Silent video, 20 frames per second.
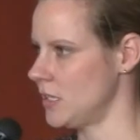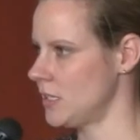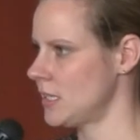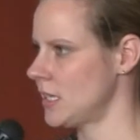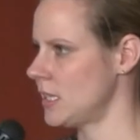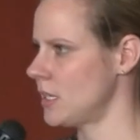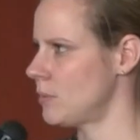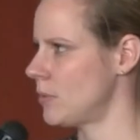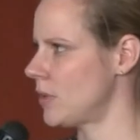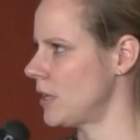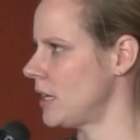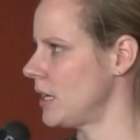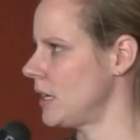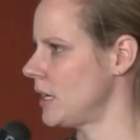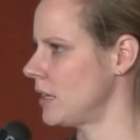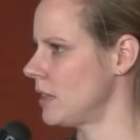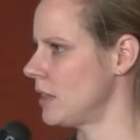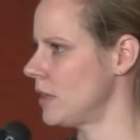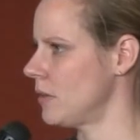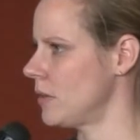
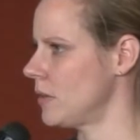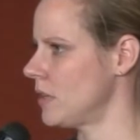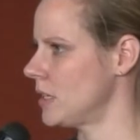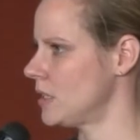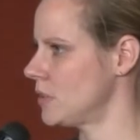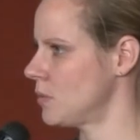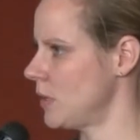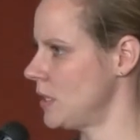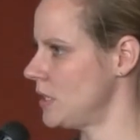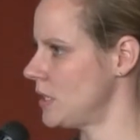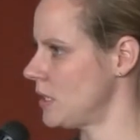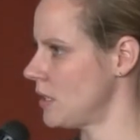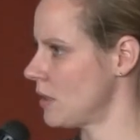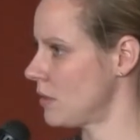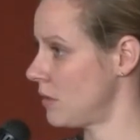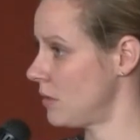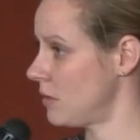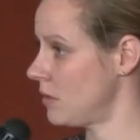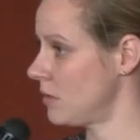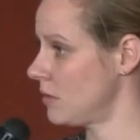they're in their 20th
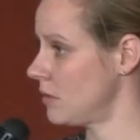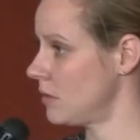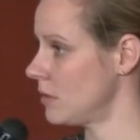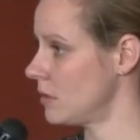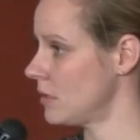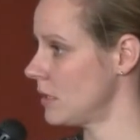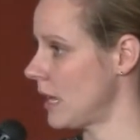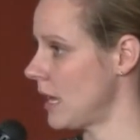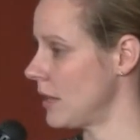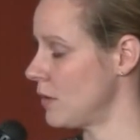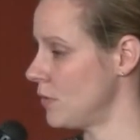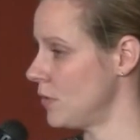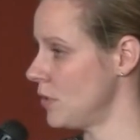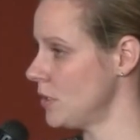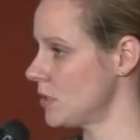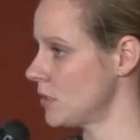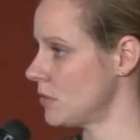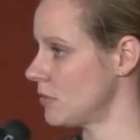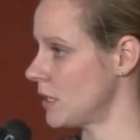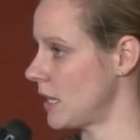
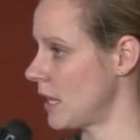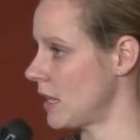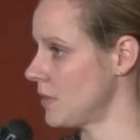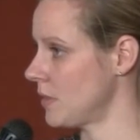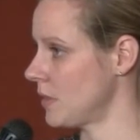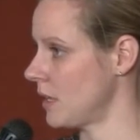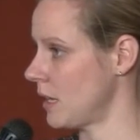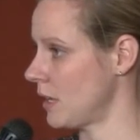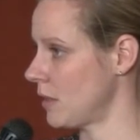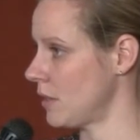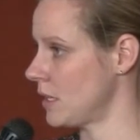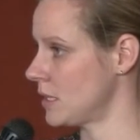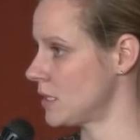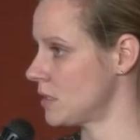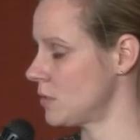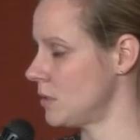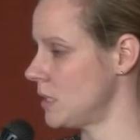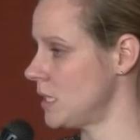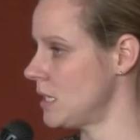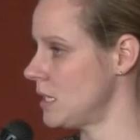anniversary, aren't they? I think it's
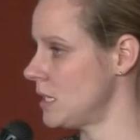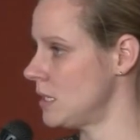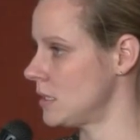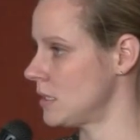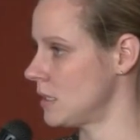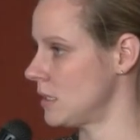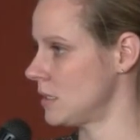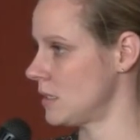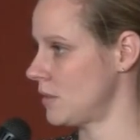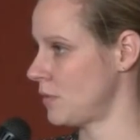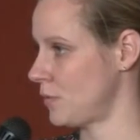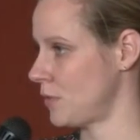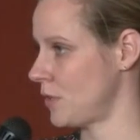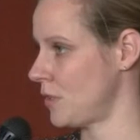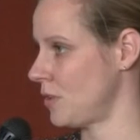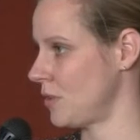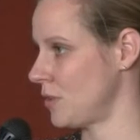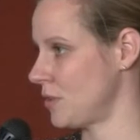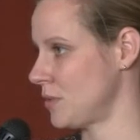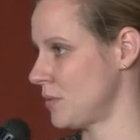20 years since the Fred
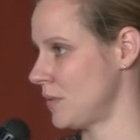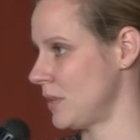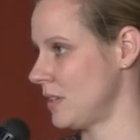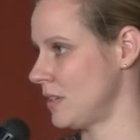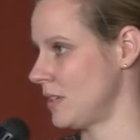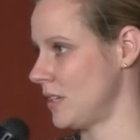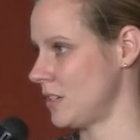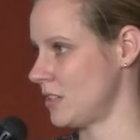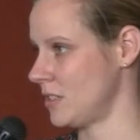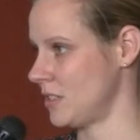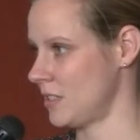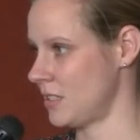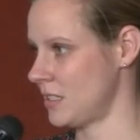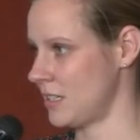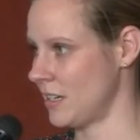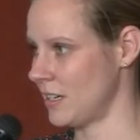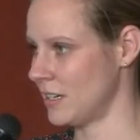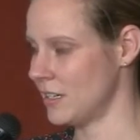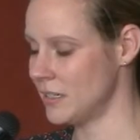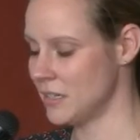Hollows Foundation
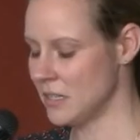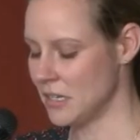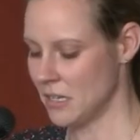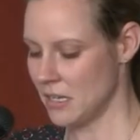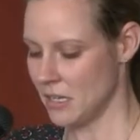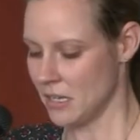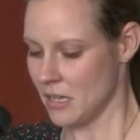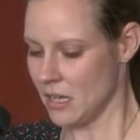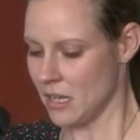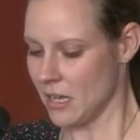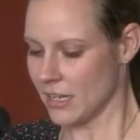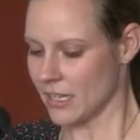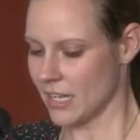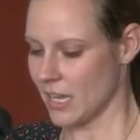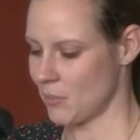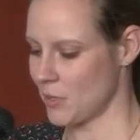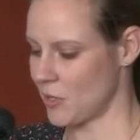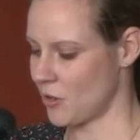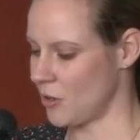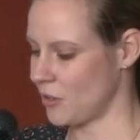started.
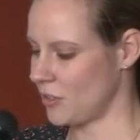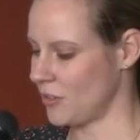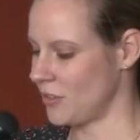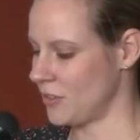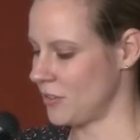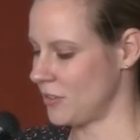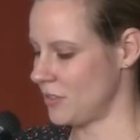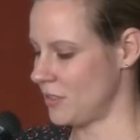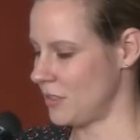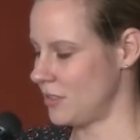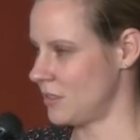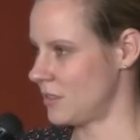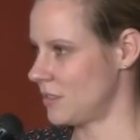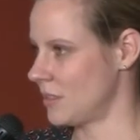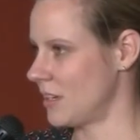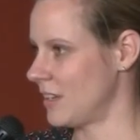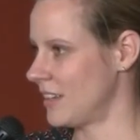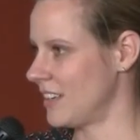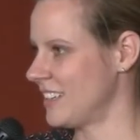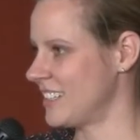Gabby Hollows is
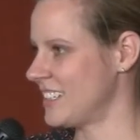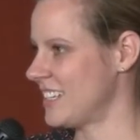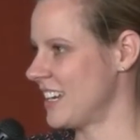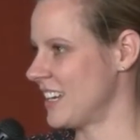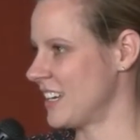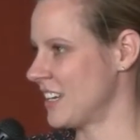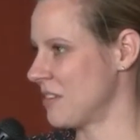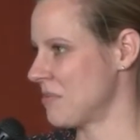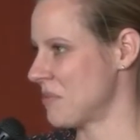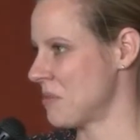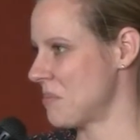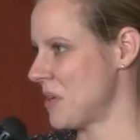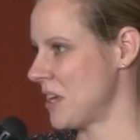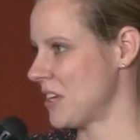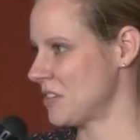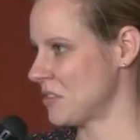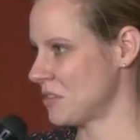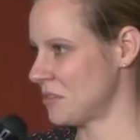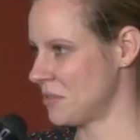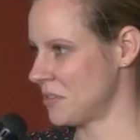taken up the
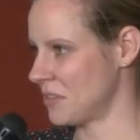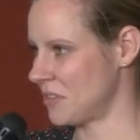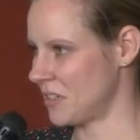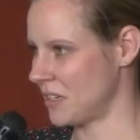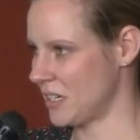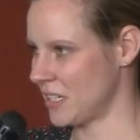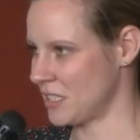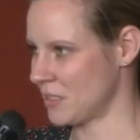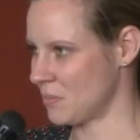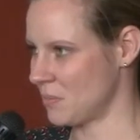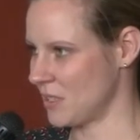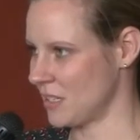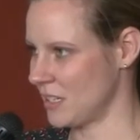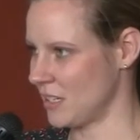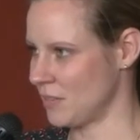mantle where her husband